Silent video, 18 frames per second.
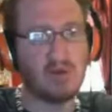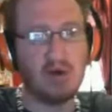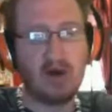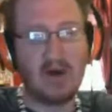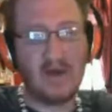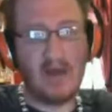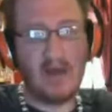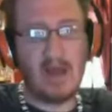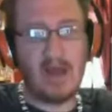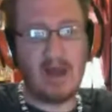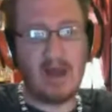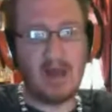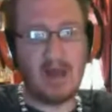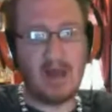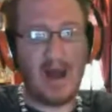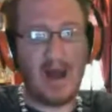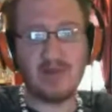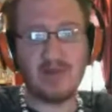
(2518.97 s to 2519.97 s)
And
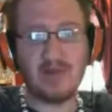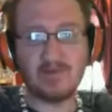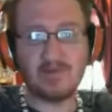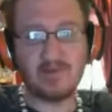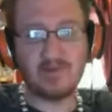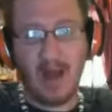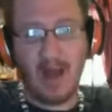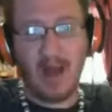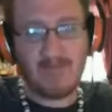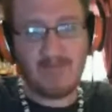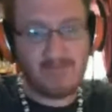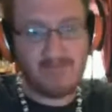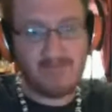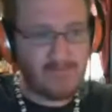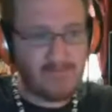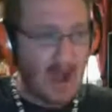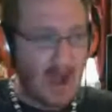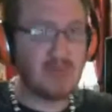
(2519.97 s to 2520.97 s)
I
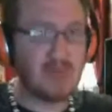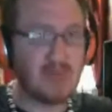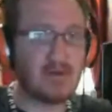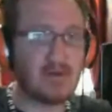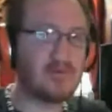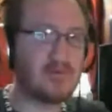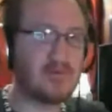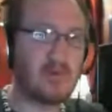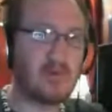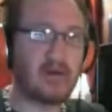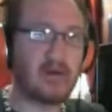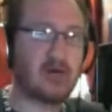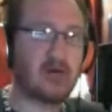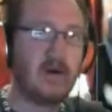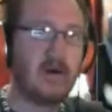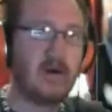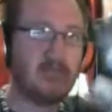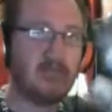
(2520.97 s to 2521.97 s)
finally think
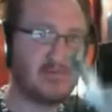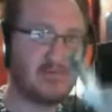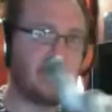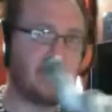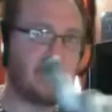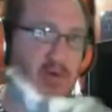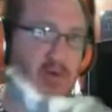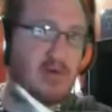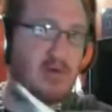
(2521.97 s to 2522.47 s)
this is the year that it